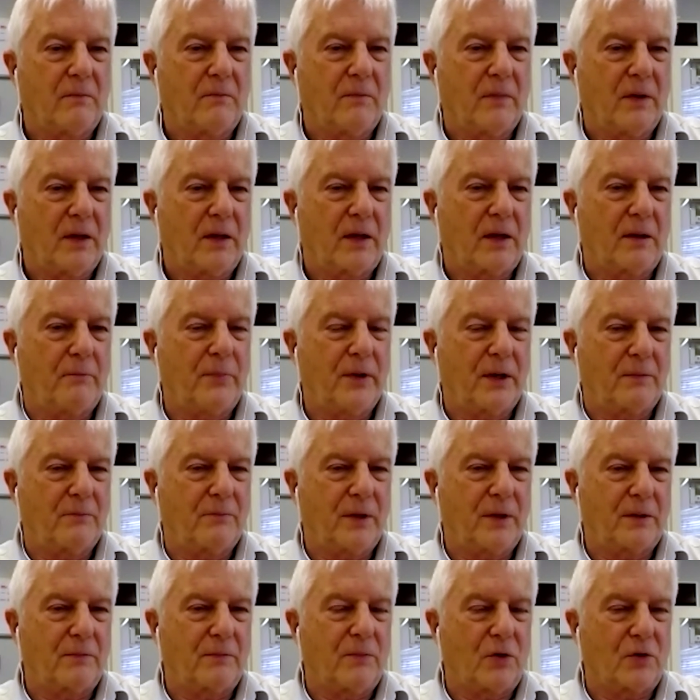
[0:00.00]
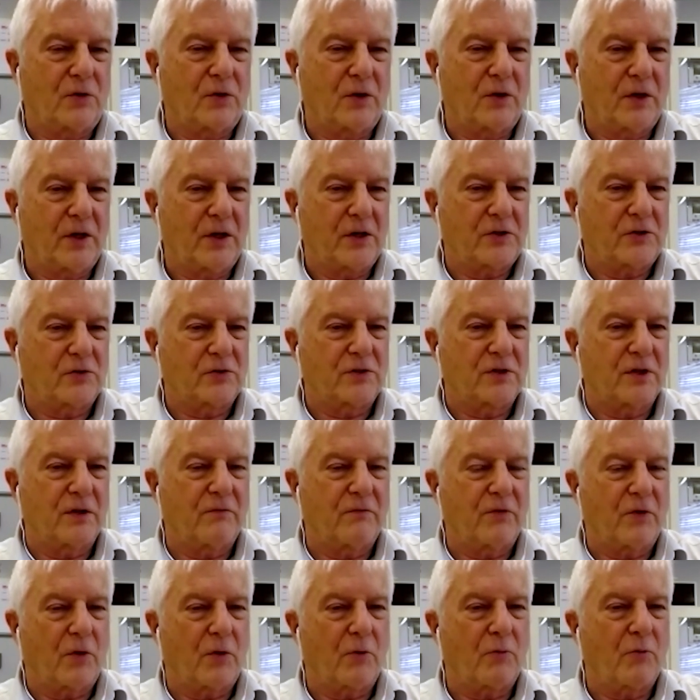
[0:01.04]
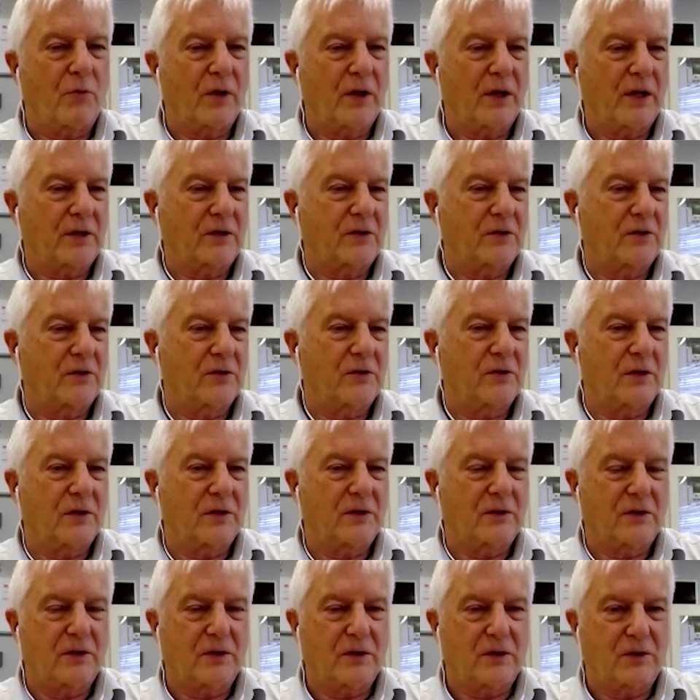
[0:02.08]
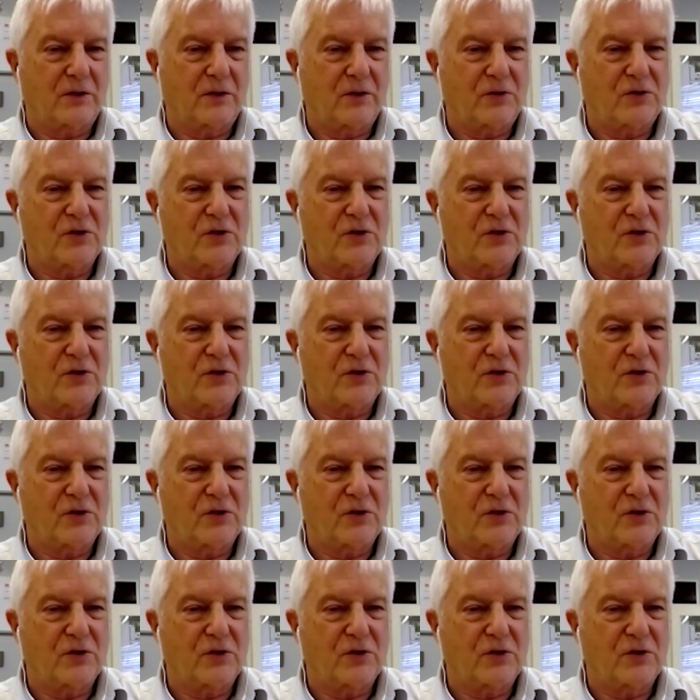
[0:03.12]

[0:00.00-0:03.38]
Big multinationals are very reluctant to